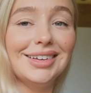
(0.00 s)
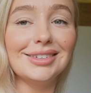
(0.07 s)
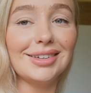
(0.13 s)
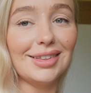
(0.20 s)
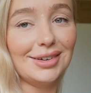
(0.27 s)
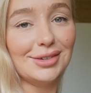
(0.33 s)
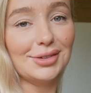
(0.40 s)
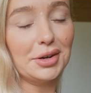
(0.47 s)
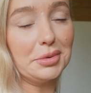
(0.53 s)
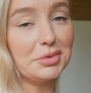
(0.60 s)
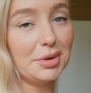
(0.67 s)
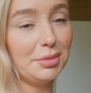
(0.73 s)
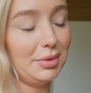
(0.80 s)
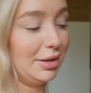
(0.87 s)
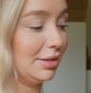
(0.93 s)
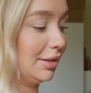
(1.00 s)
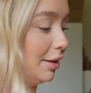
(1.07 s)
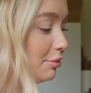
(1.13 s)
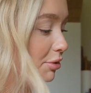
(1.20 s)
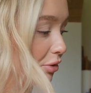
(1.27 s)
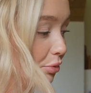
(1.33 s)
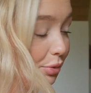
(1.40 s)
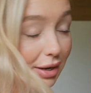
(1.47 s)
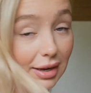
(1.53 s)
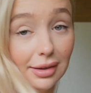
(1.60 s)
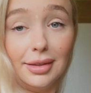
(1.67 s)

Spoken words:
into the description because I'm just winging